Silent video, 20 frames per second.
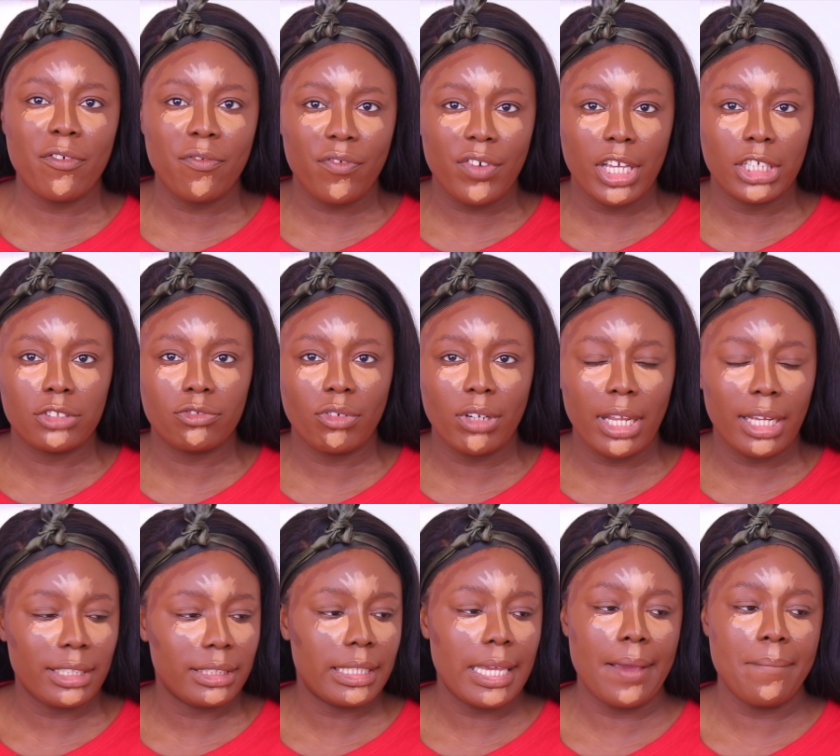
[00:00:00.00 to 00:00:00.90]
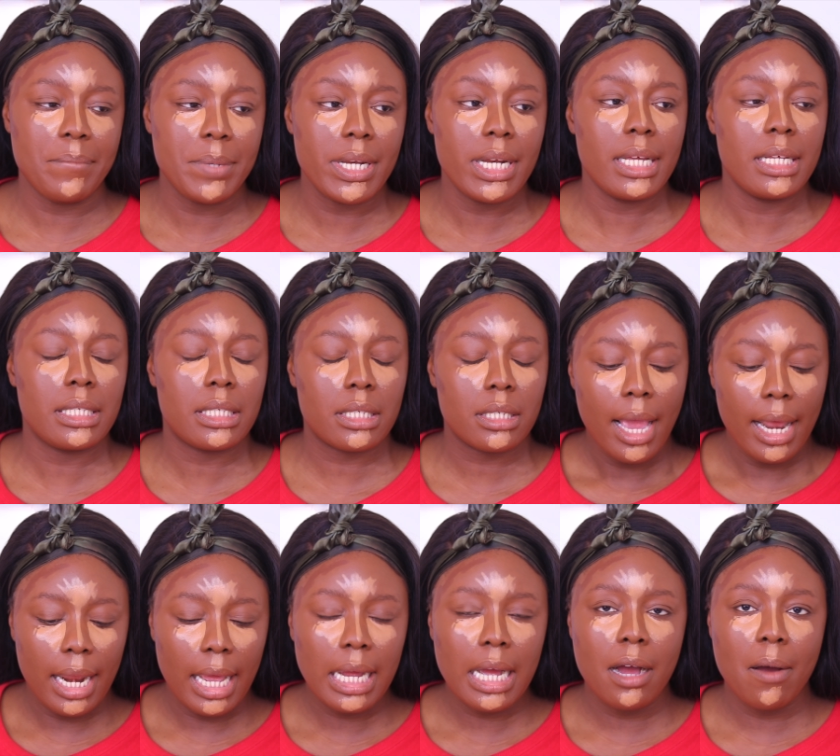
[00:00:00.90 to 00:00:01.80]
face for like 10 minutes
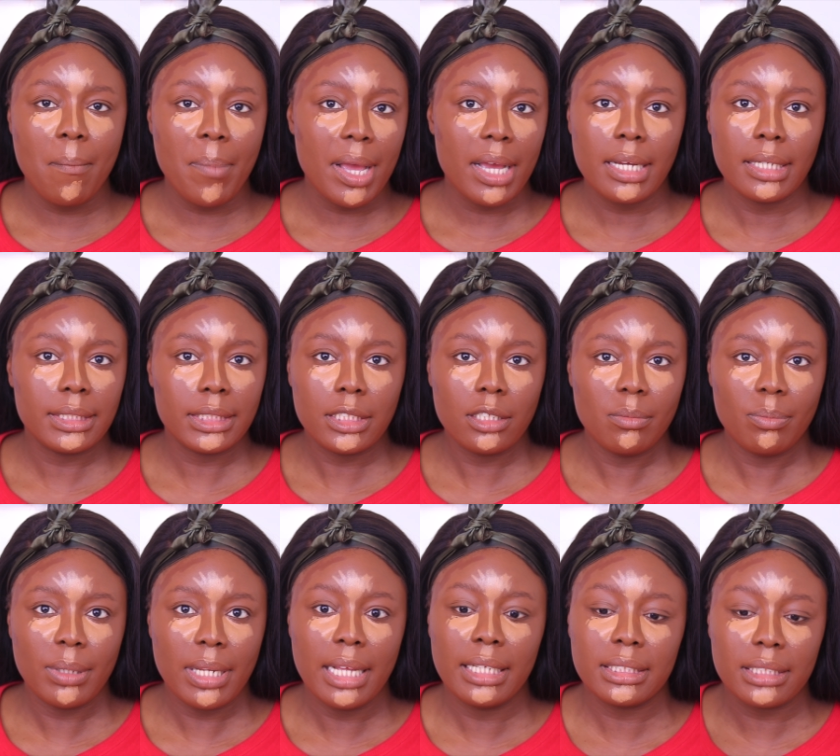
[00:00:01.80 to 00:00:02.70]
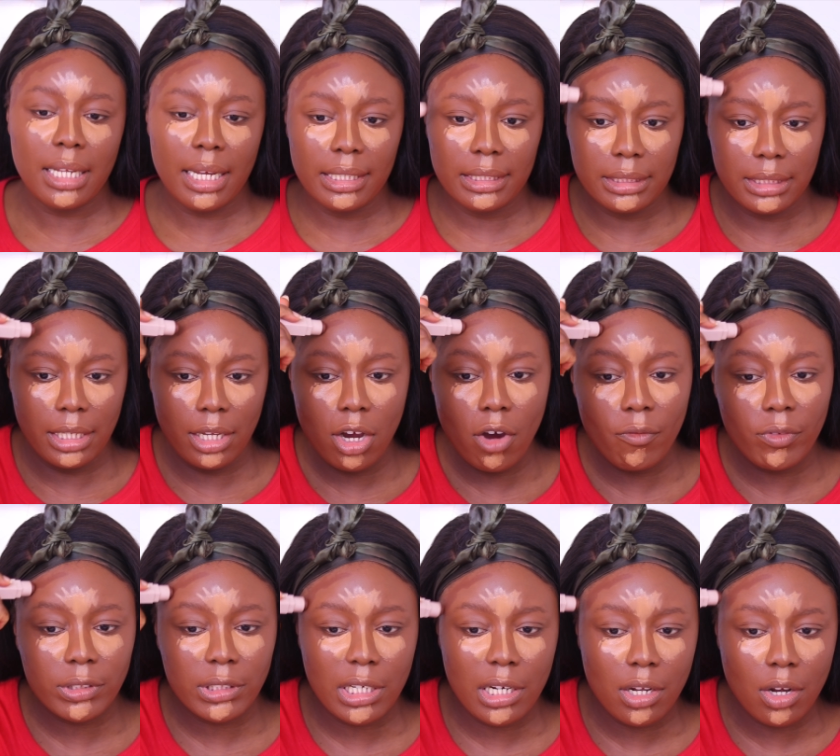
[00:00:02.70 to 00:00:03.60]
and i come back it still blends nicely
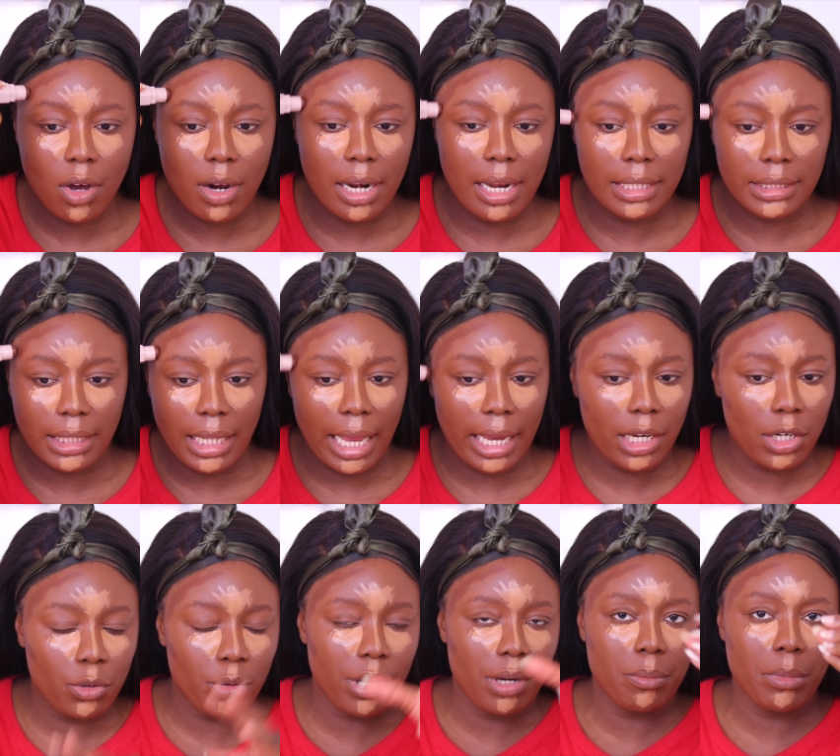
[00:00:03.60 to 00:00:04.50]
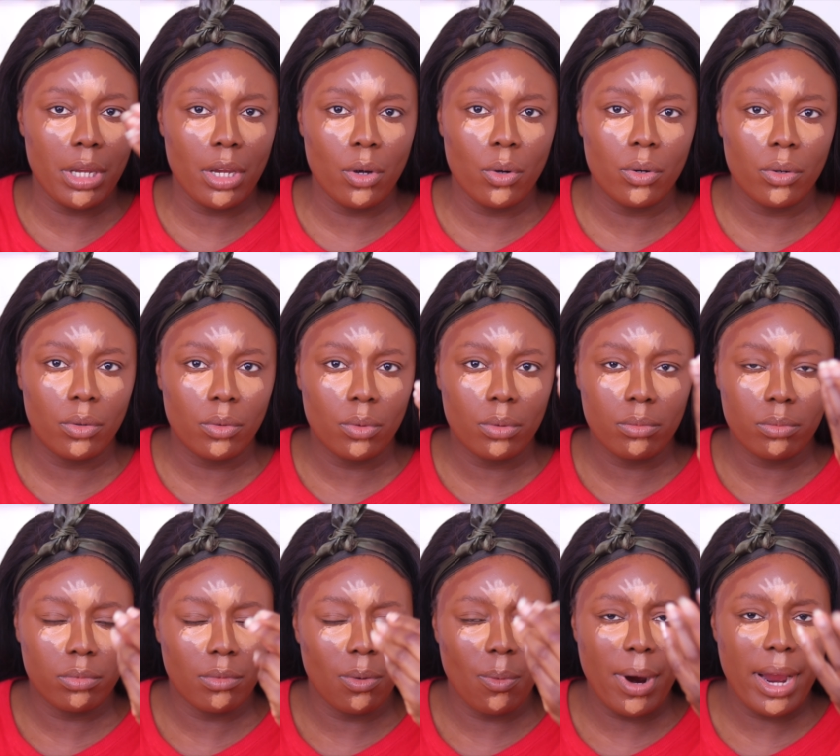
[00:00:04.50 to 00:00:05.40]
obviously not as like creamy or
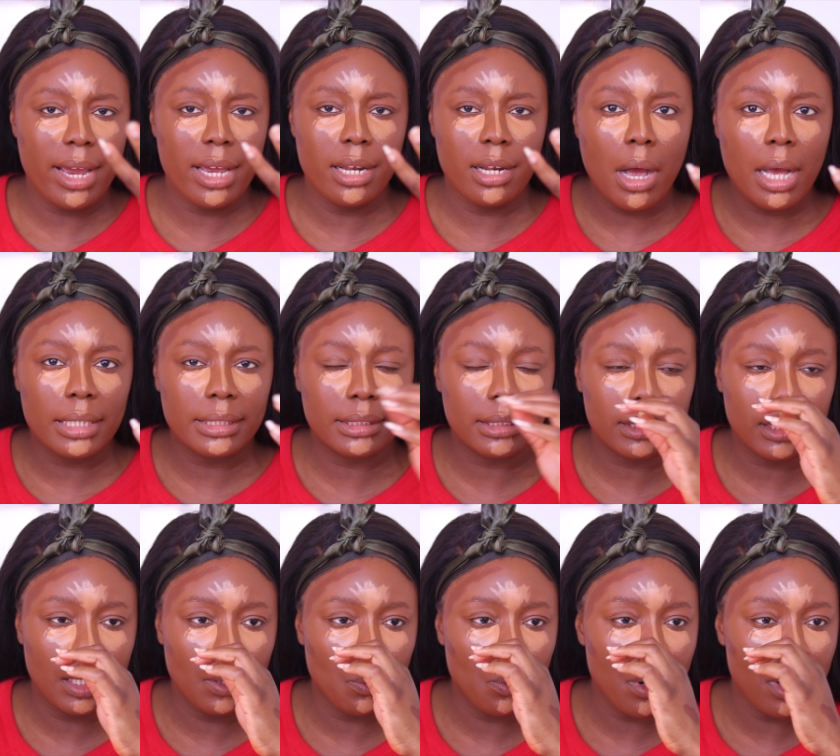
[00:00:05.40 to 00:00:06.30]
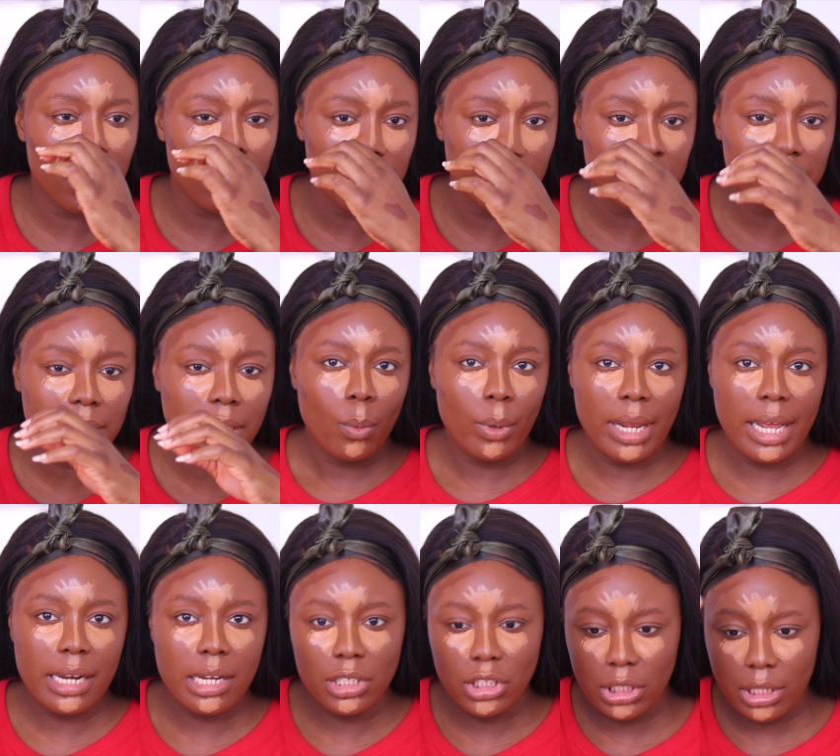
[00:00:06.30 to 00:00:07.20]
wet as it was when i
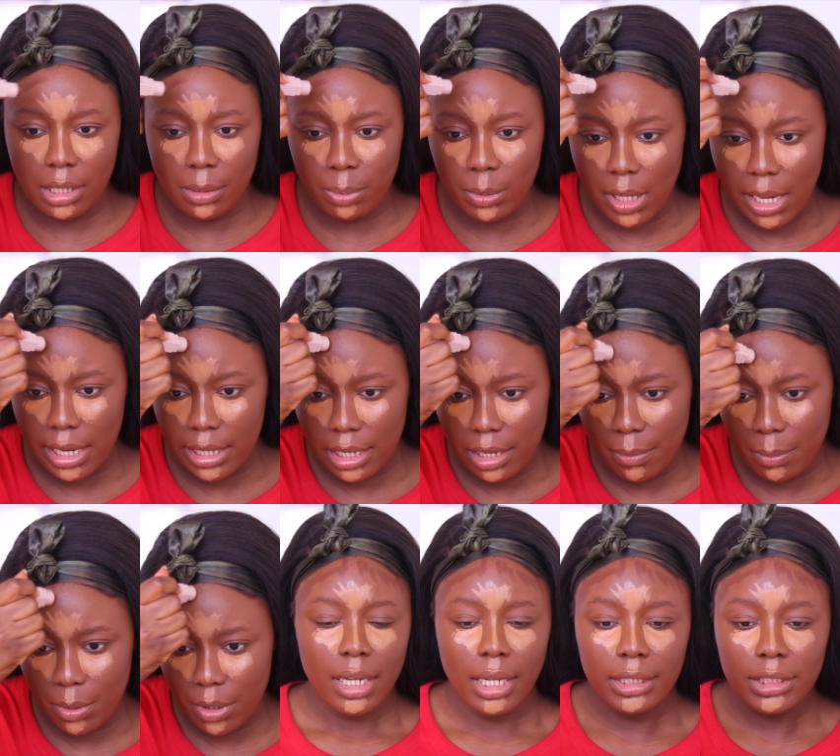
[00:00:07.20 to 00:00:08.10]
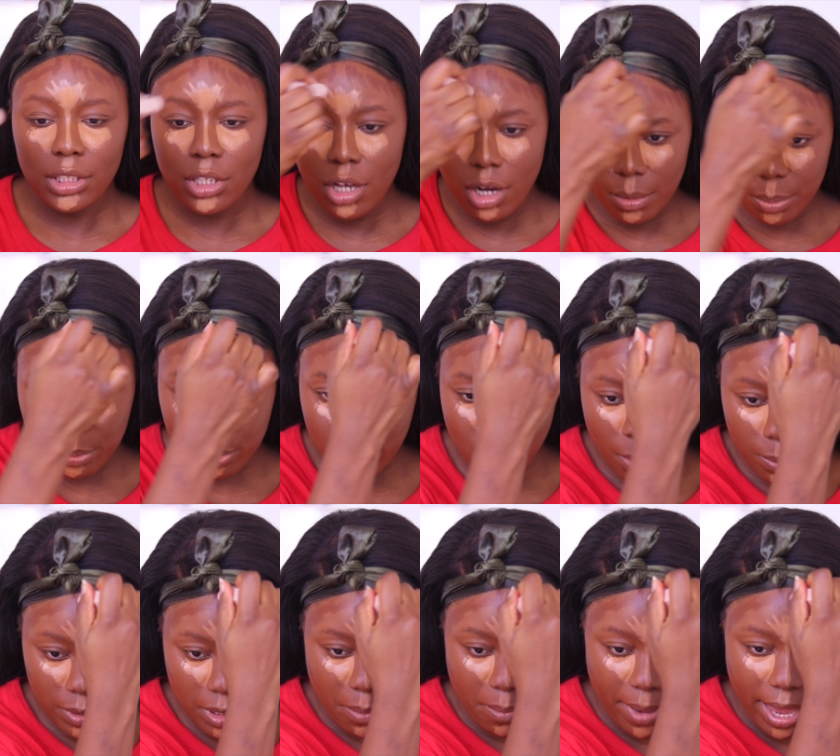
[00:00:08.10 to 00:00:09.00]
initially applied it but it's not
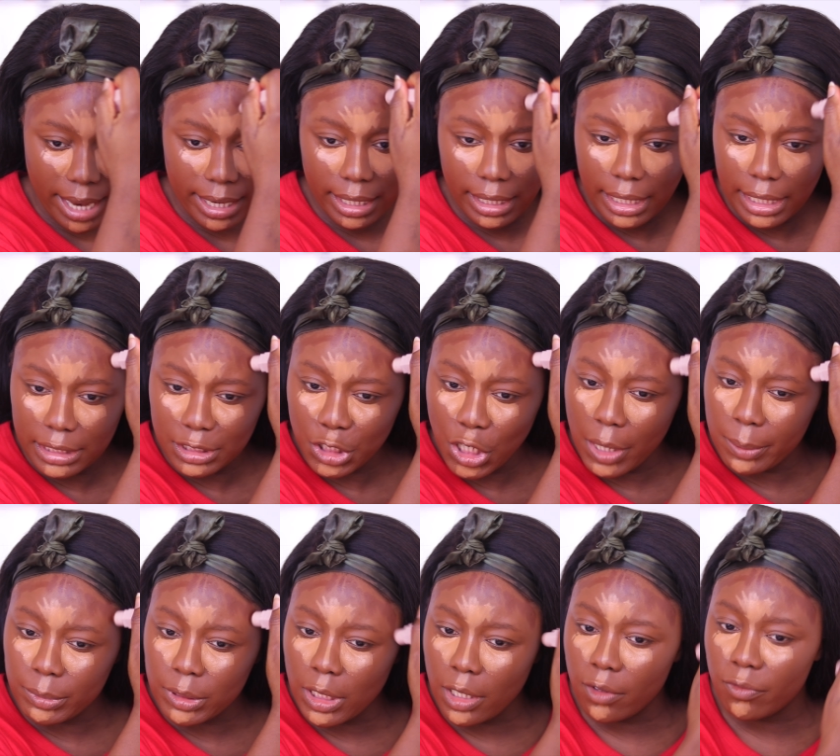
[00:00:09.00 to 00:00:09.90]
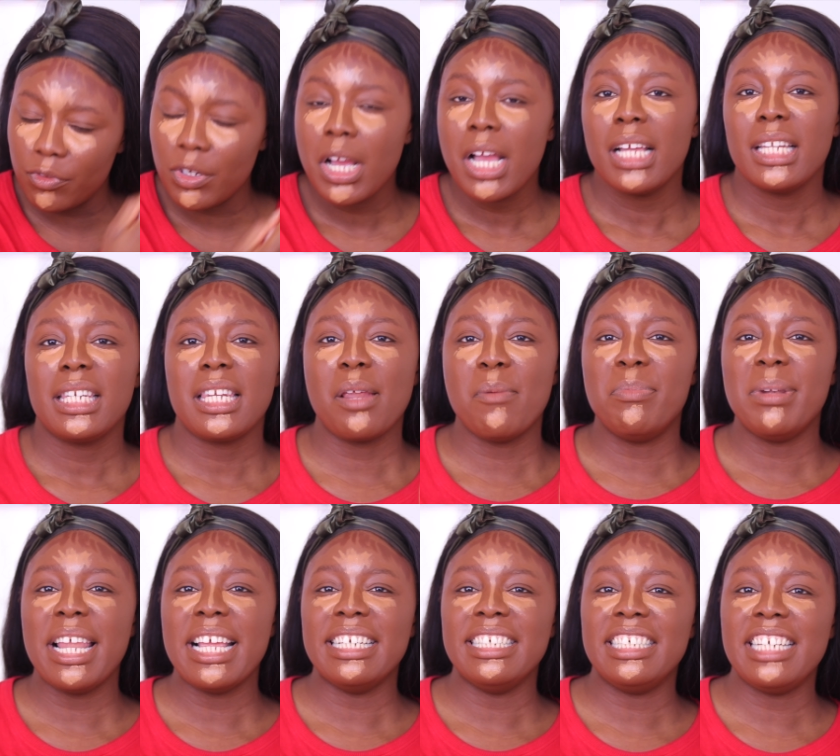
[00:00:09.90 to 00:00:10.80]
problematic in terms of the
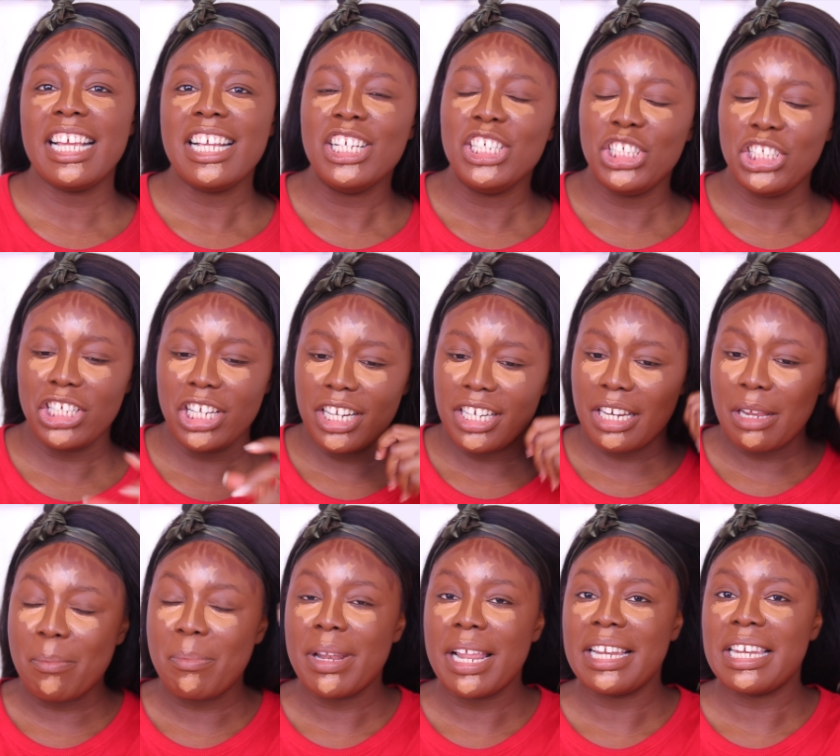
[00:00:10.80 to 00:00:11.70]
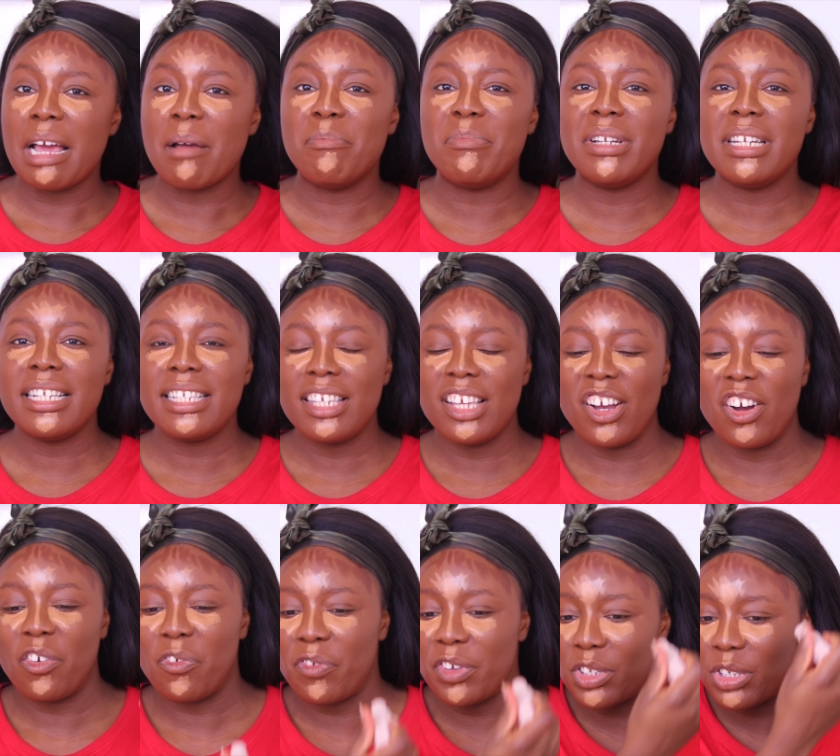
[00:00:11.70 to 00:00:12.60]
blendation, the blendability
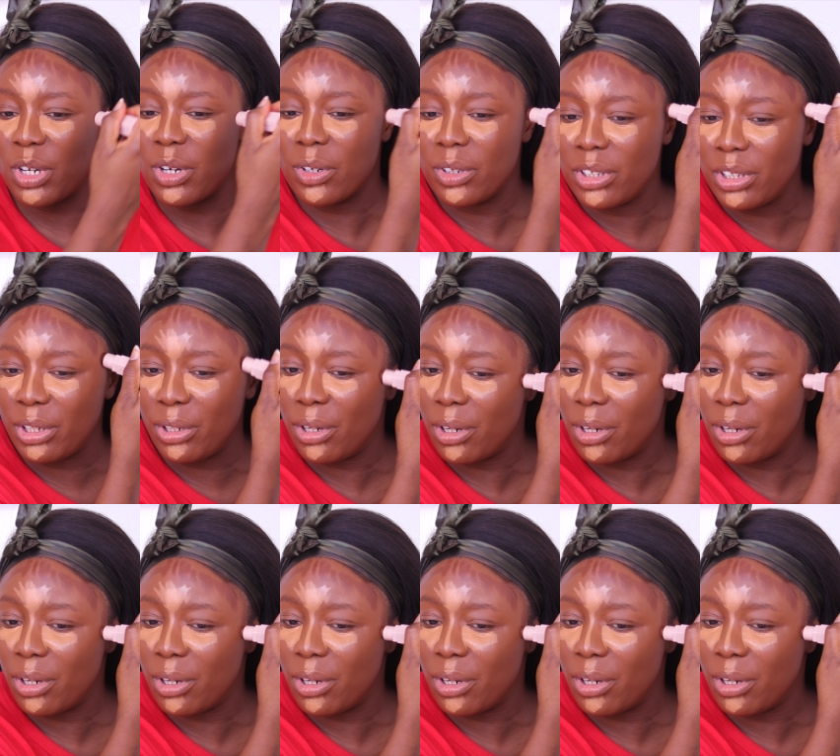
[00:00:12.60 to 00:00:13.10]
of it all, you